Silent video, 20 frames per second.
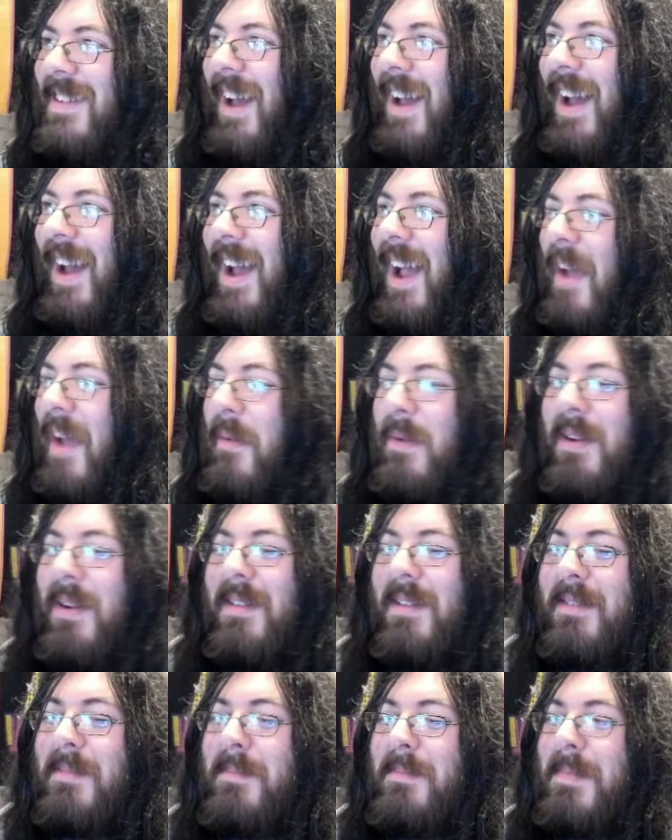I would
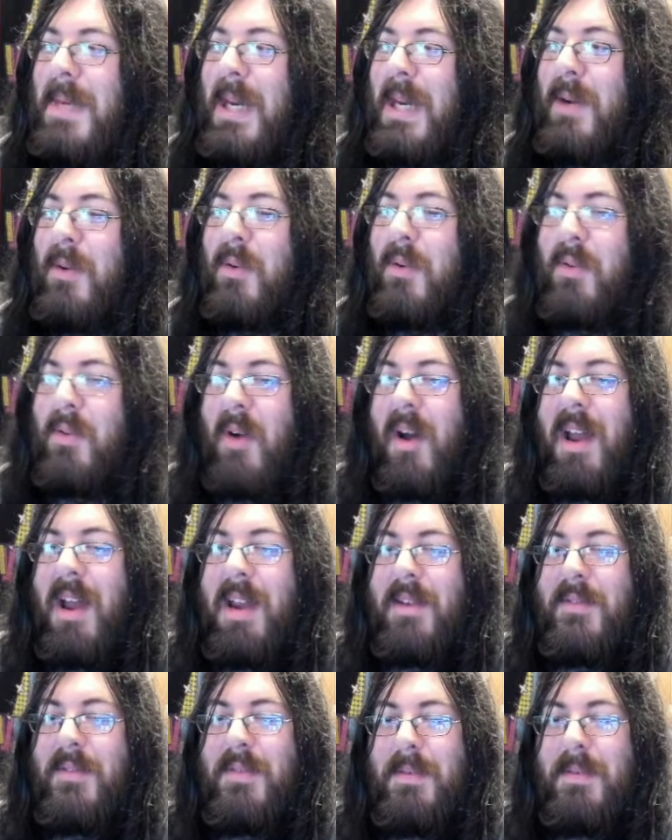be
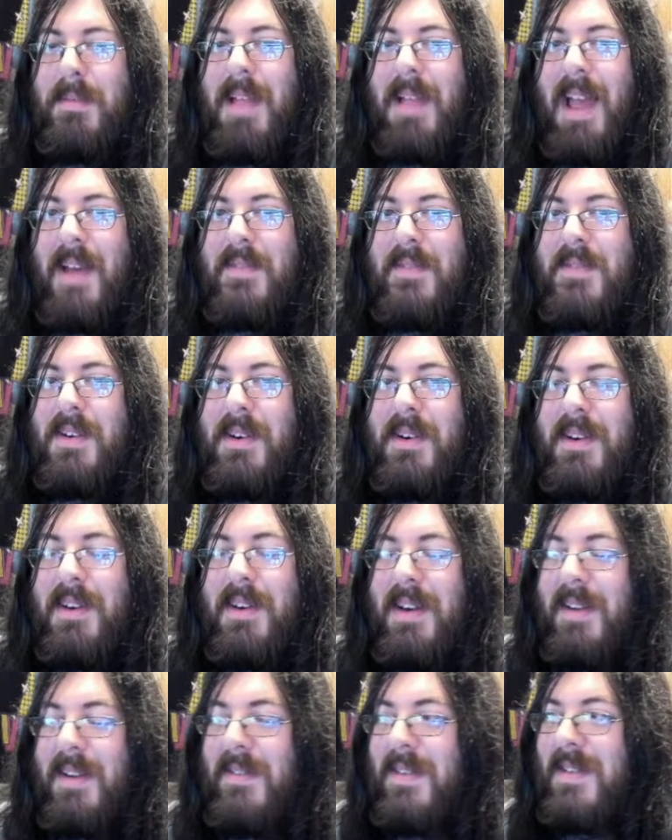crying from laughter
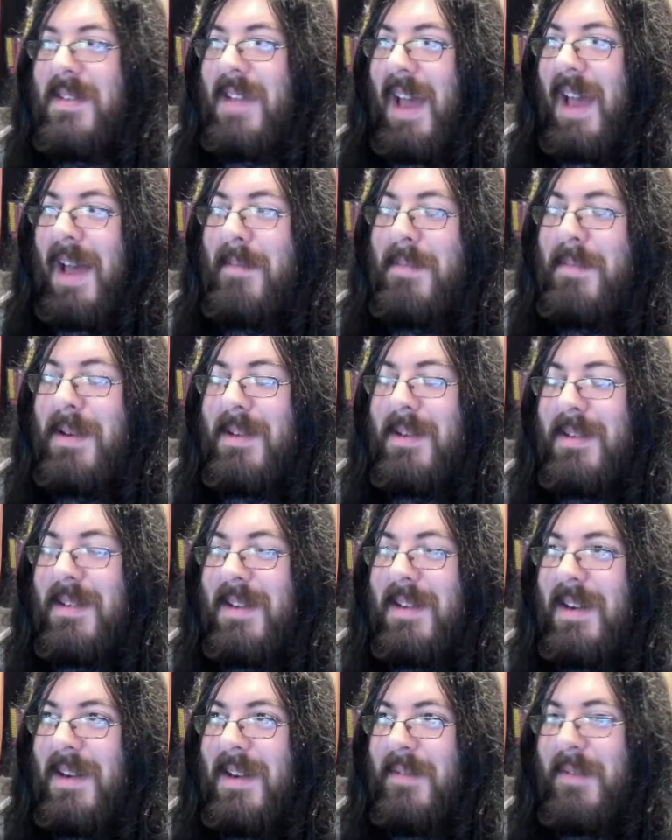if this happened,
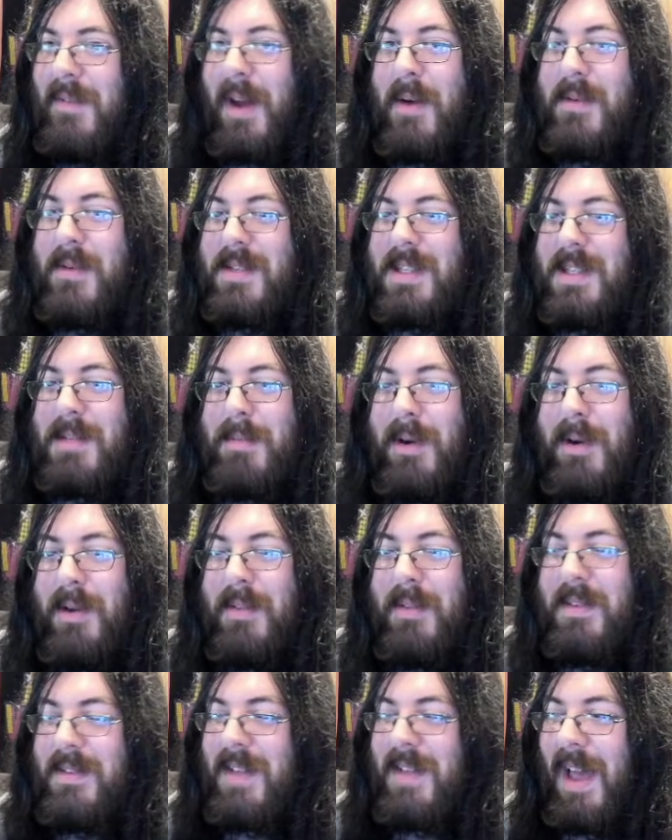if I was in the mall
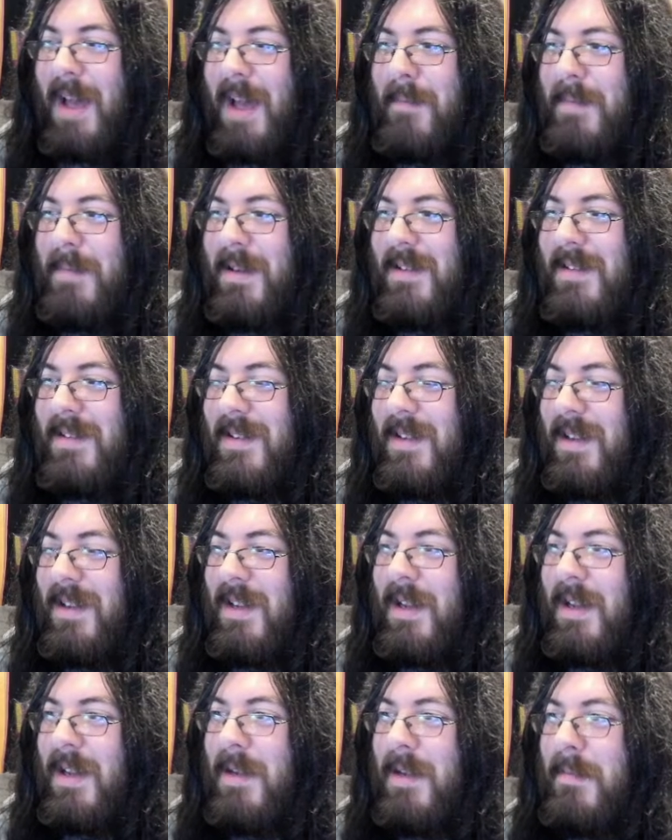and this happened,
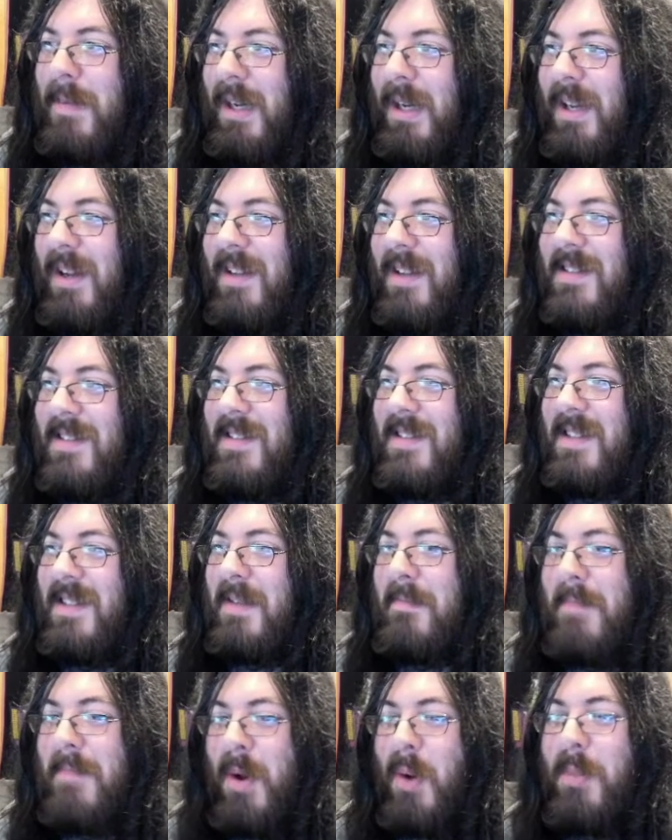because the
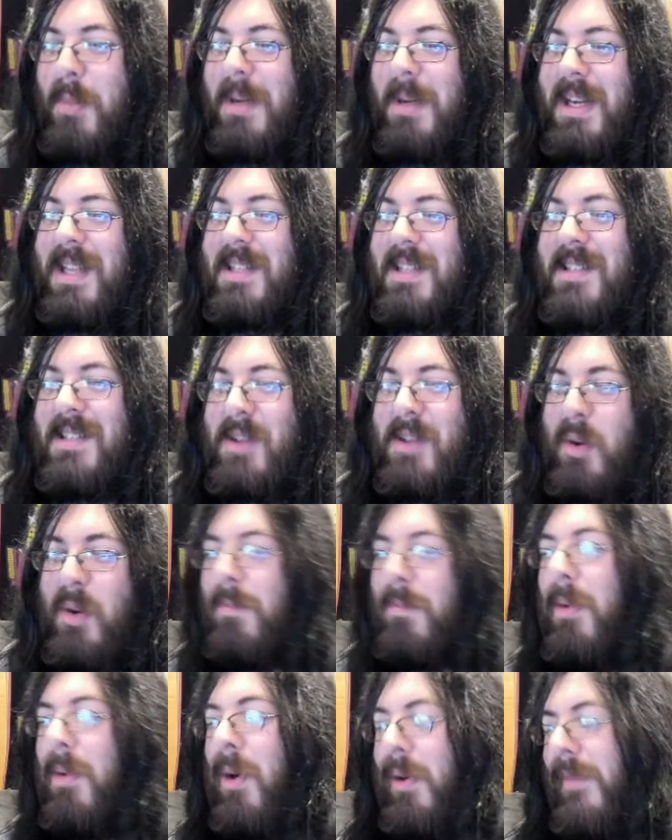moment is so
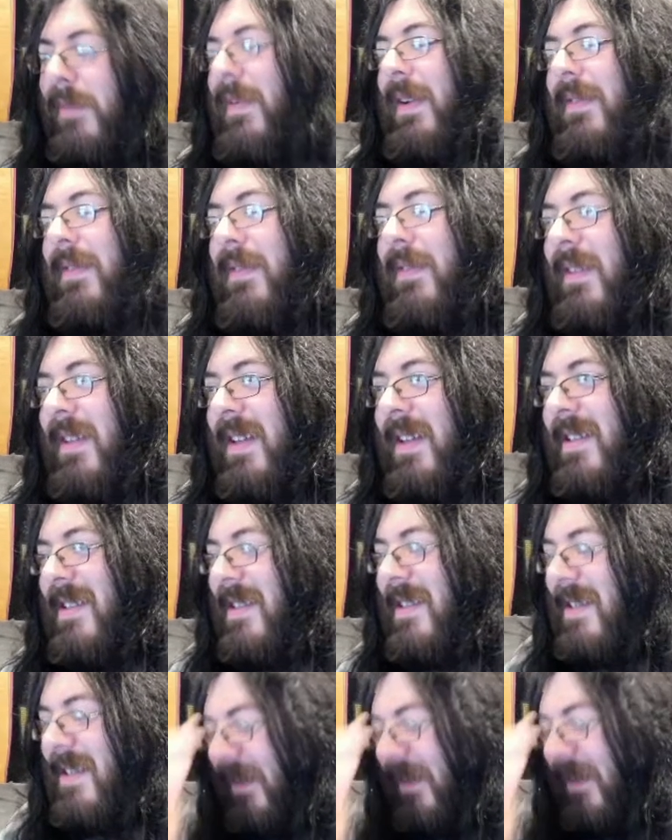perfect for this.